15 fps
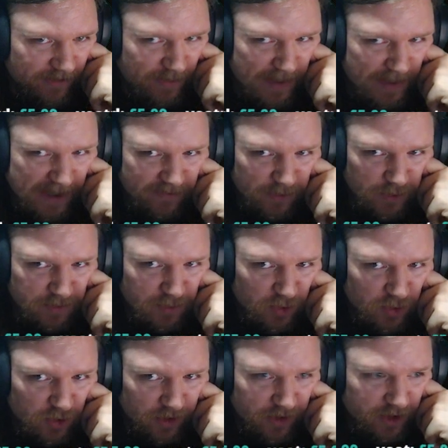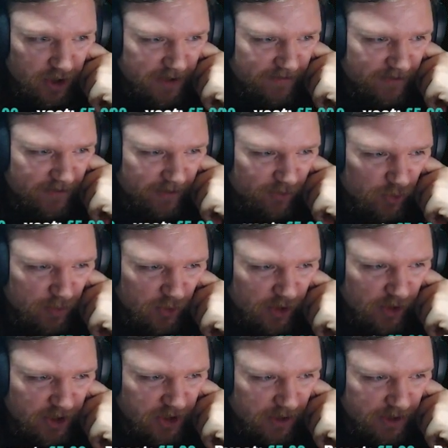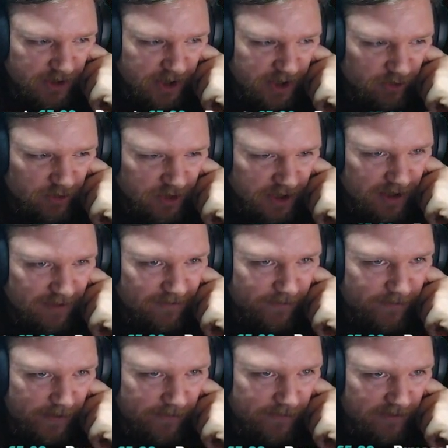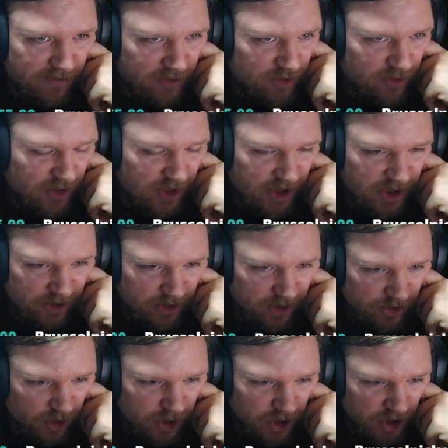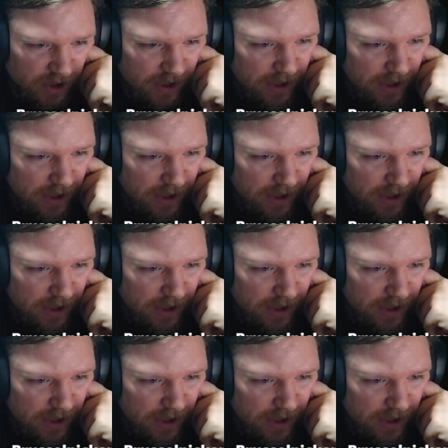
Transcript: for battlefield support, 35 for operational integrity, and then 50 for strategic destruction.